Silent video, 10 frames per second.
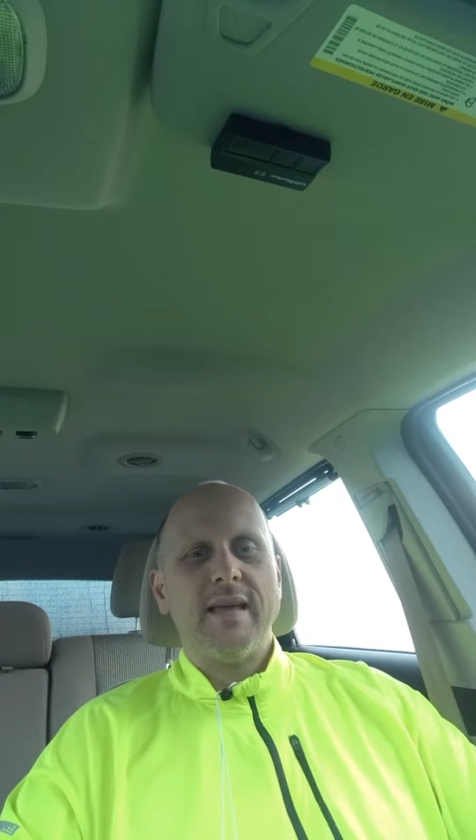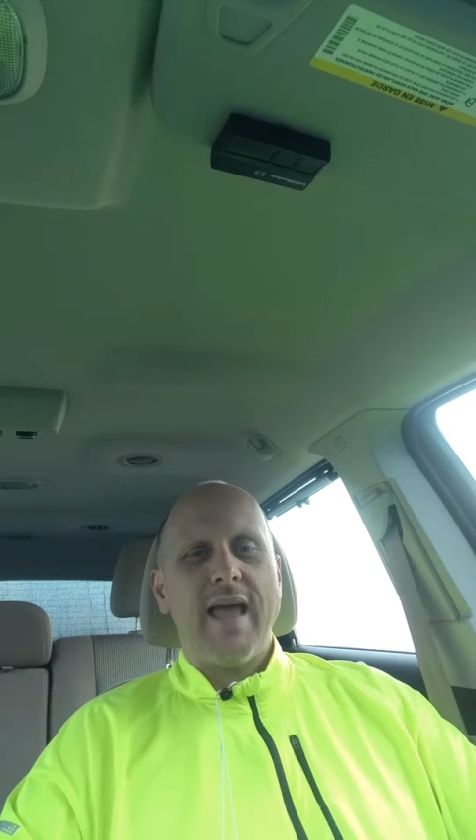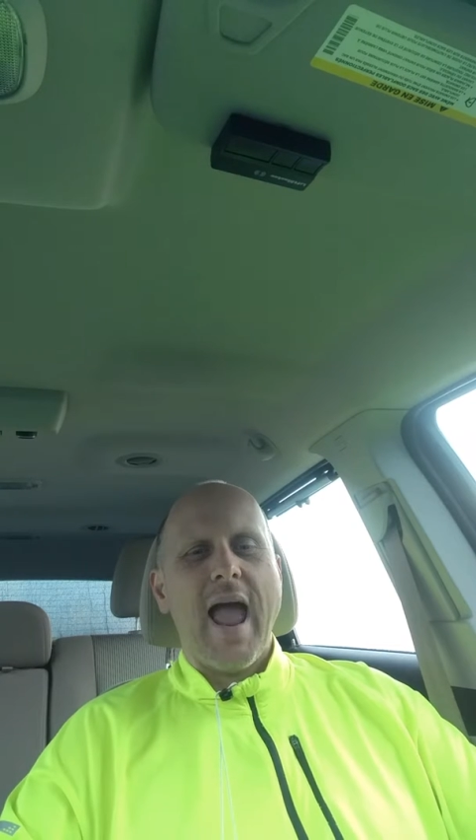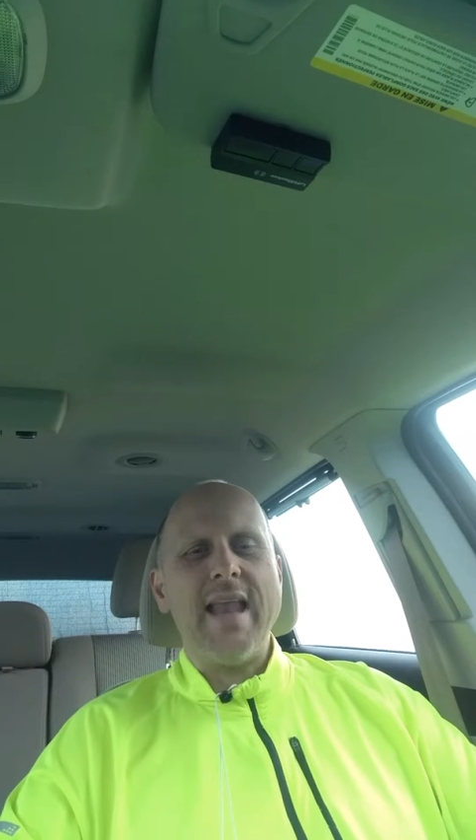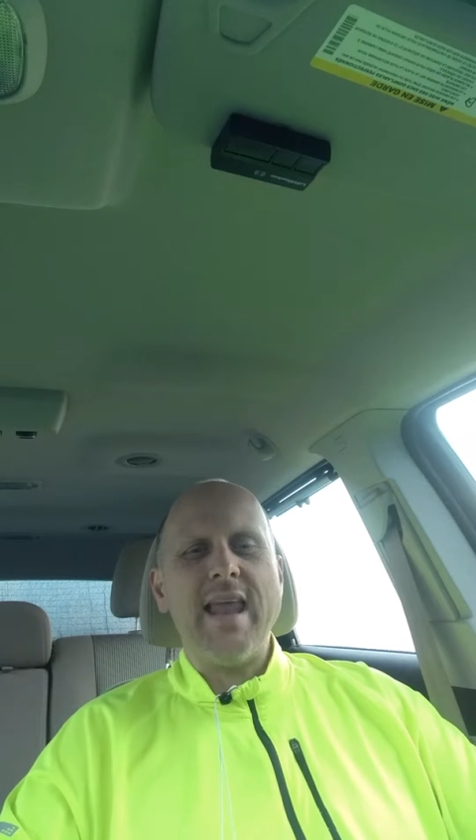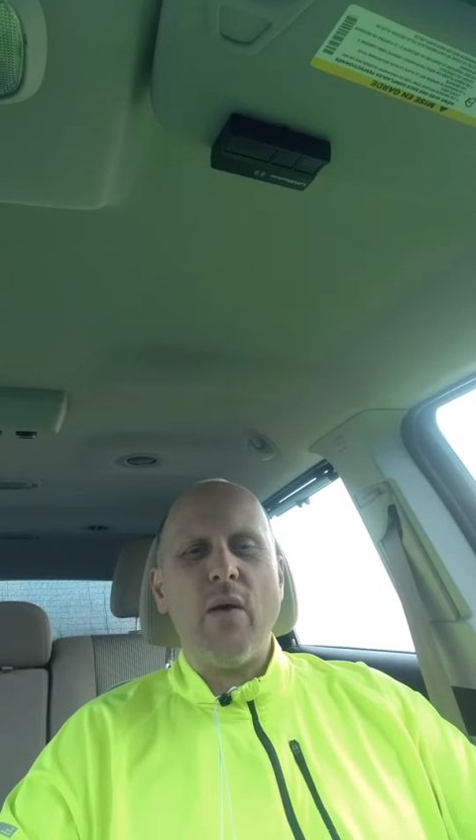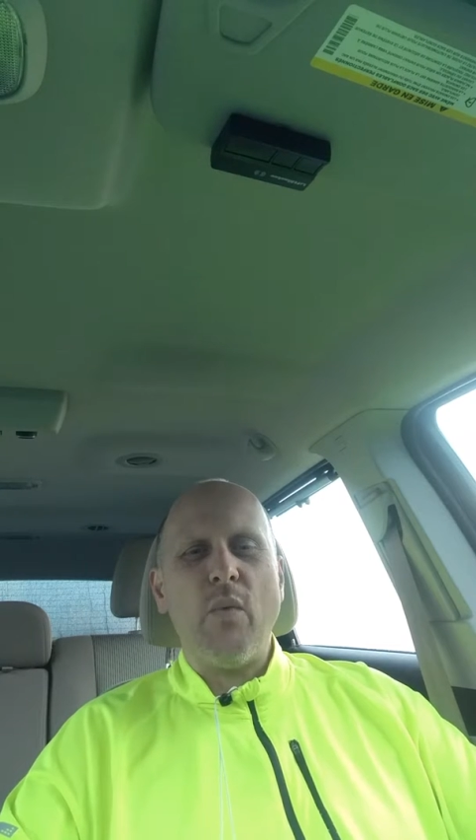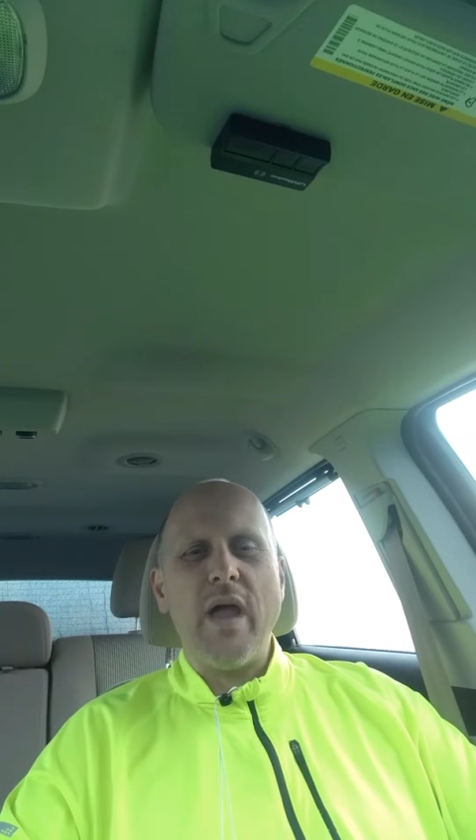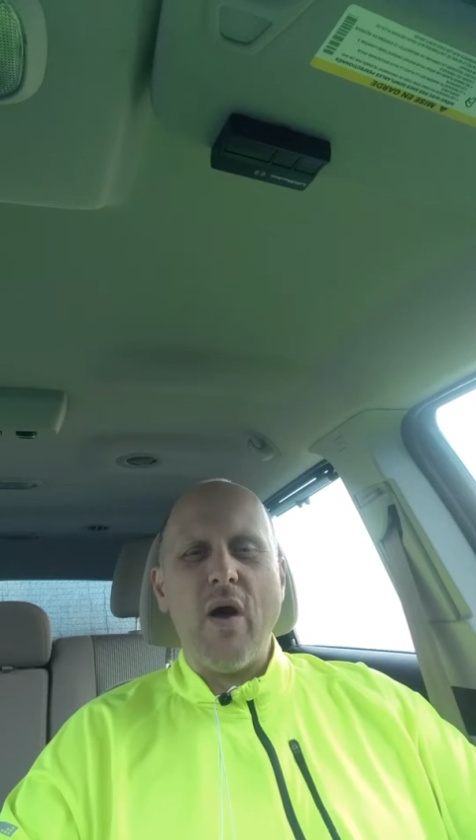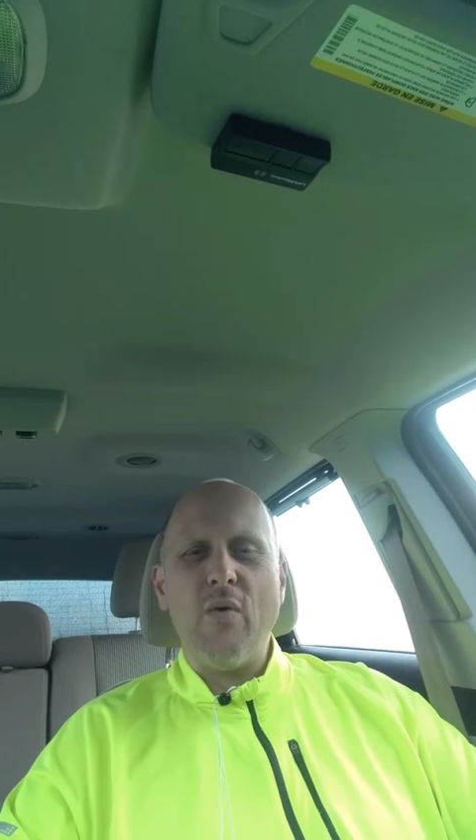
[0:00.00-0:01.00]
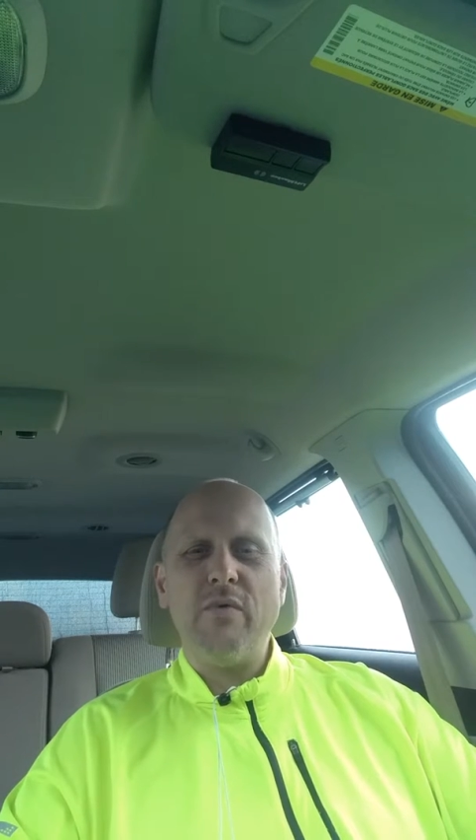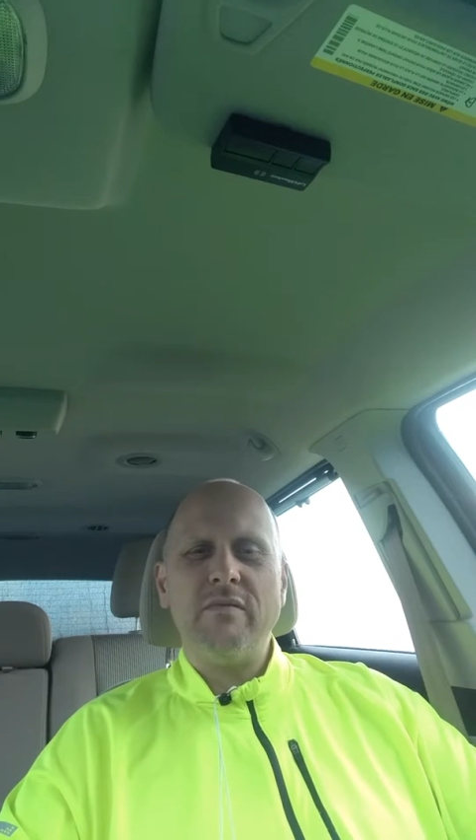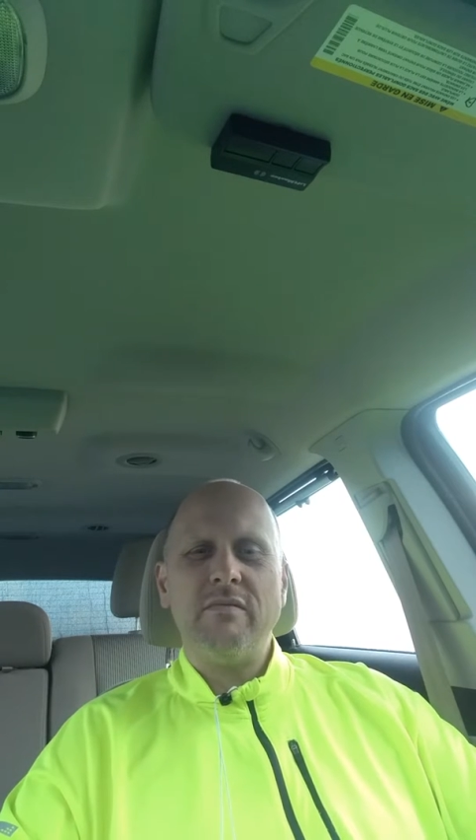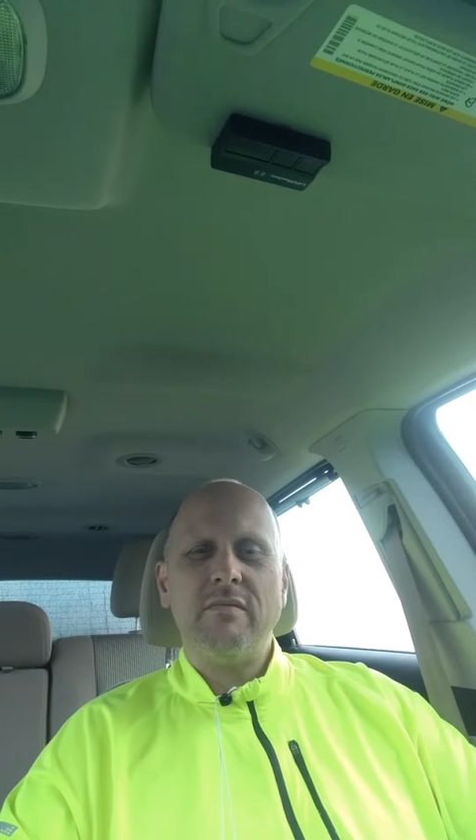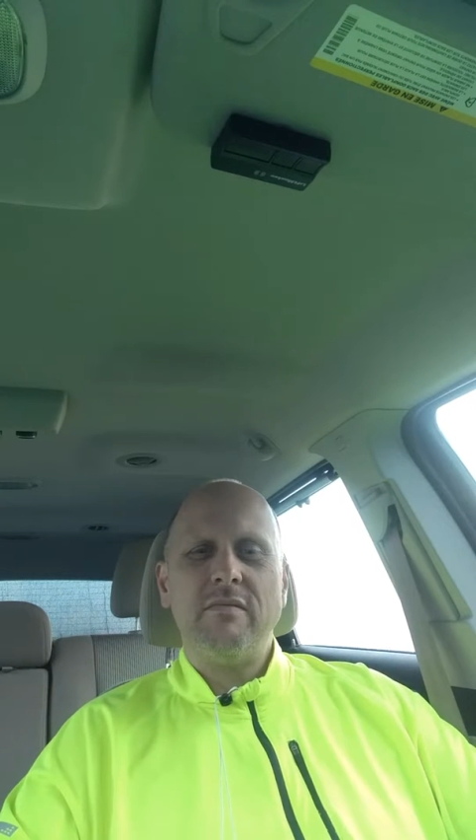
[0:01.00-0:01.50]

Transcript: And yet we own